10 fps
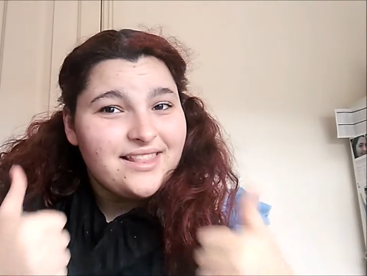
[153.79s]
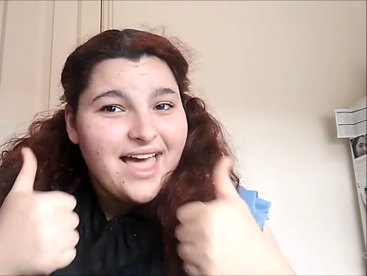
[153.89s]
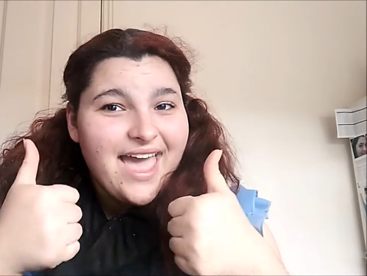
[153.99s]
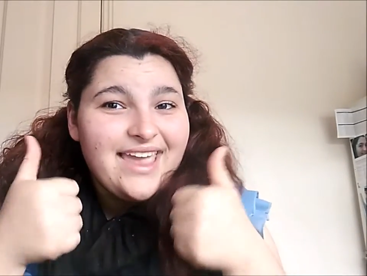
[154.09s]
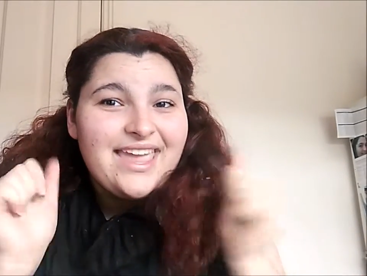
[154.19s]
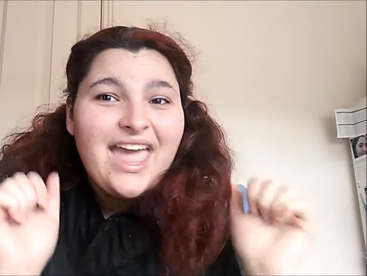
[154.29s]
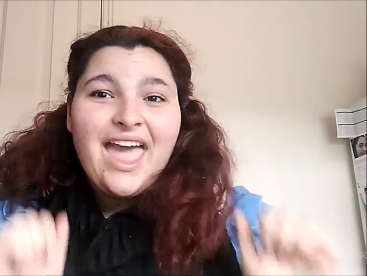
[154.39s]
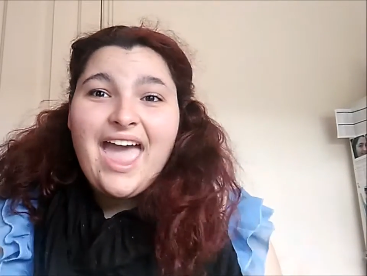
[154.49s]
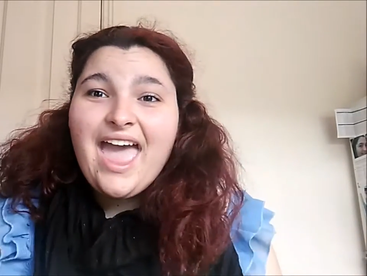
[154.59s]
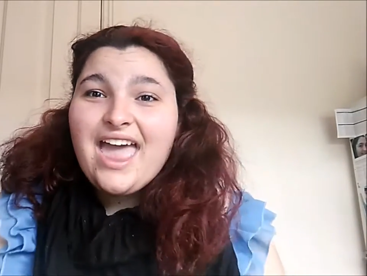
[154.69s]
like
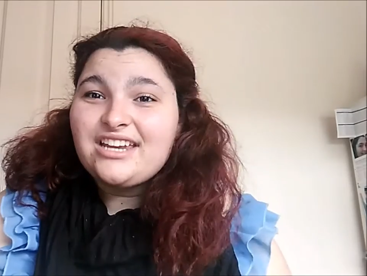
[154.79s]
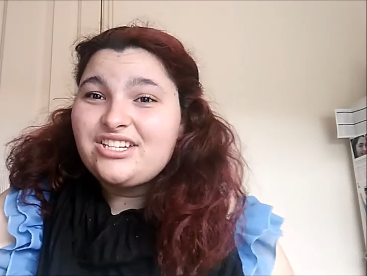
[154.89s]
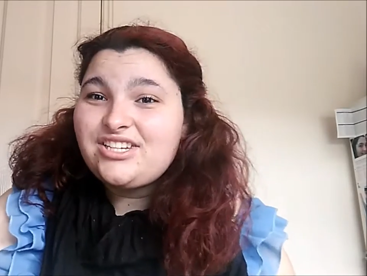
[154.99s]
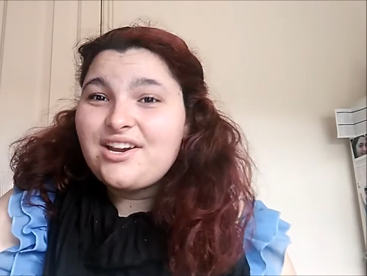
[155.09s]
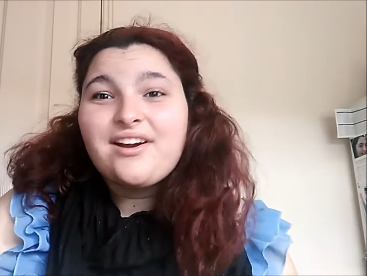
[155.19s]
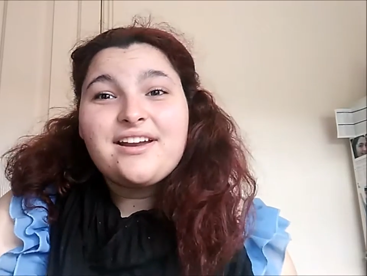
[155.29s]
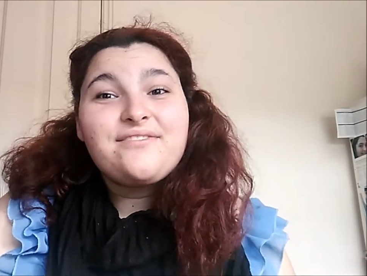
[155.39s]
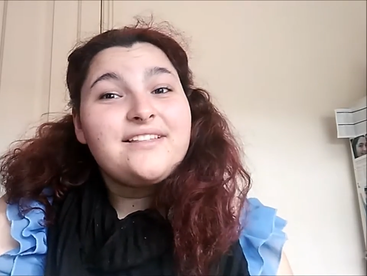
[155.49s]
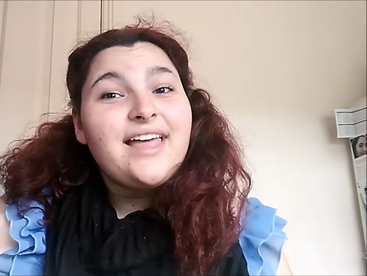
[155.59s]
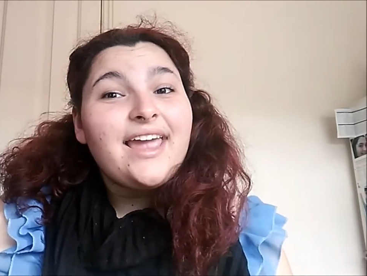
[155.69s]
and share it
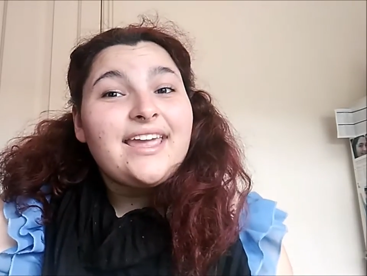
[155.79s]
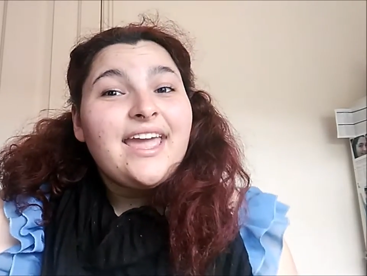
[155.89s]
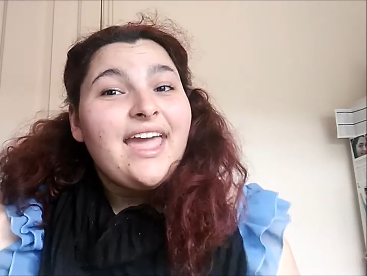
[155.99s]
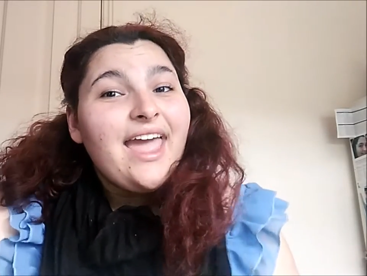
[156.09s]
if you like.